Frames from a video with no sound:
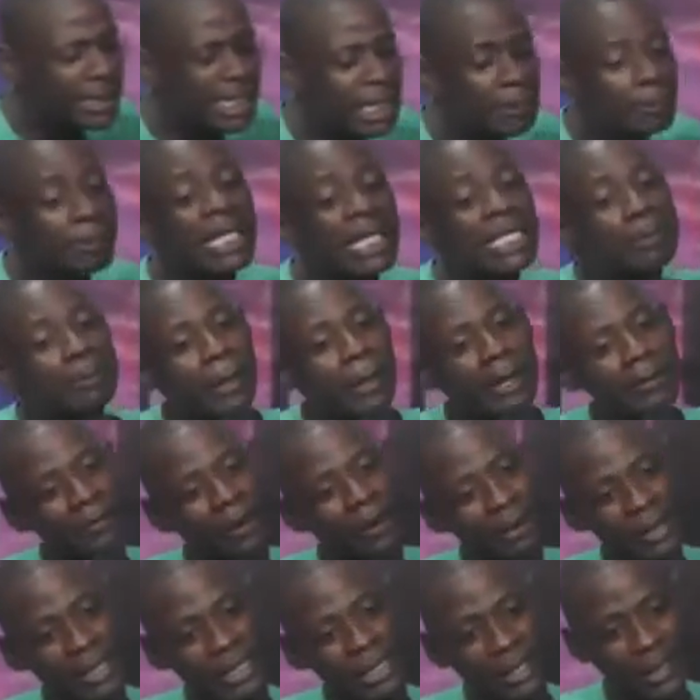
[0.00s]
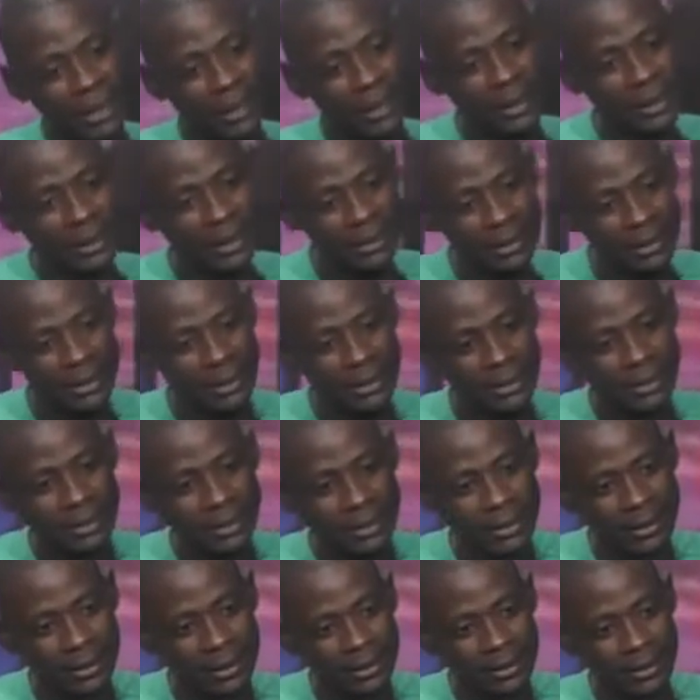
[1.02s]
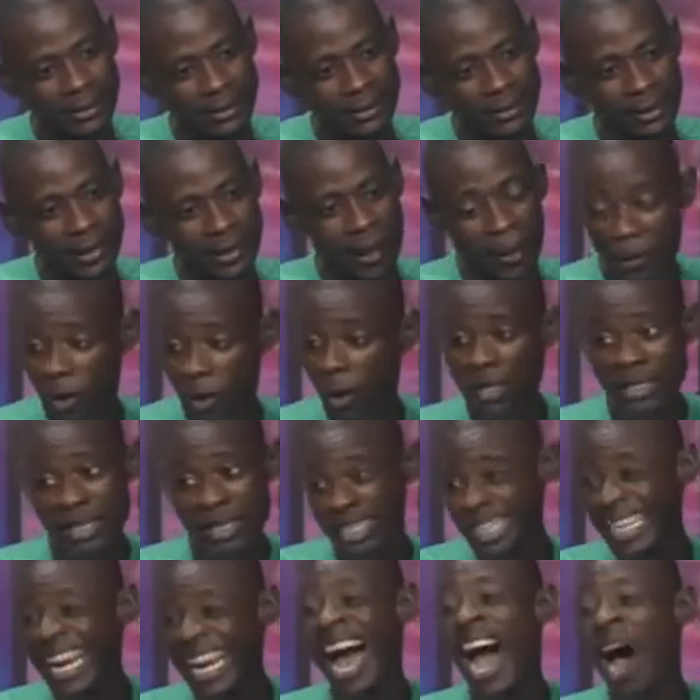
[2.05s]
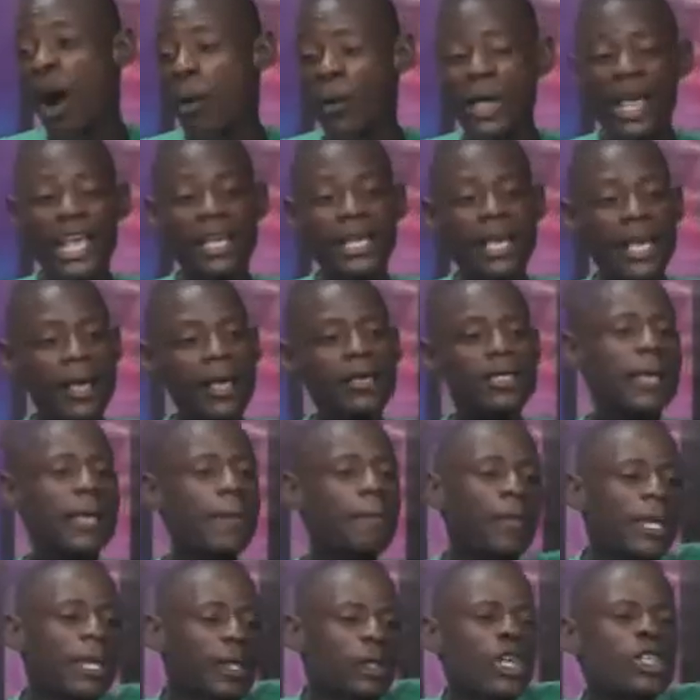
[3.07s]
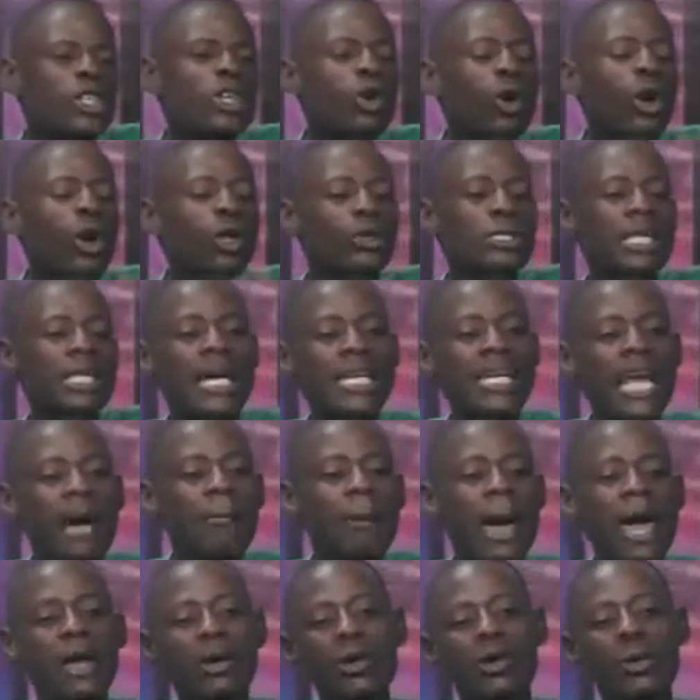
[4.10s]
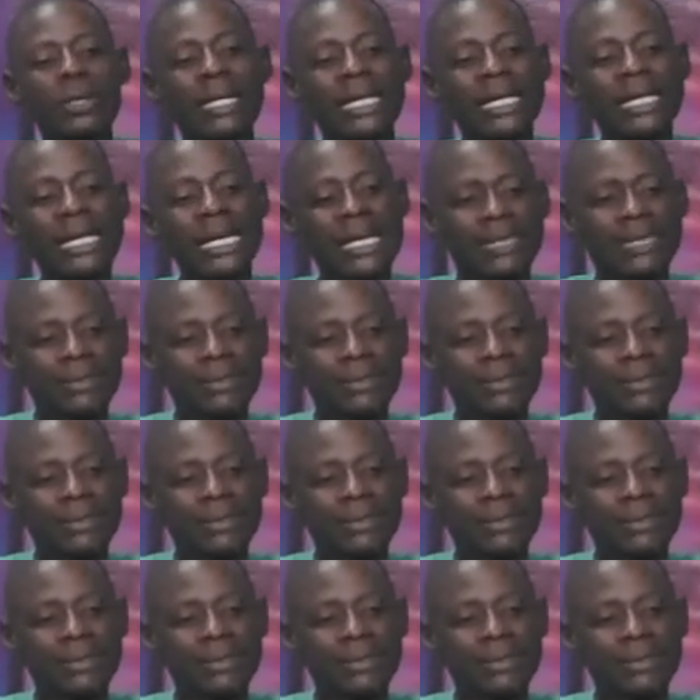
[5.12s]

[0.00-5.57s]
please pray for me. Because now he doesn't go to Zaria by road again.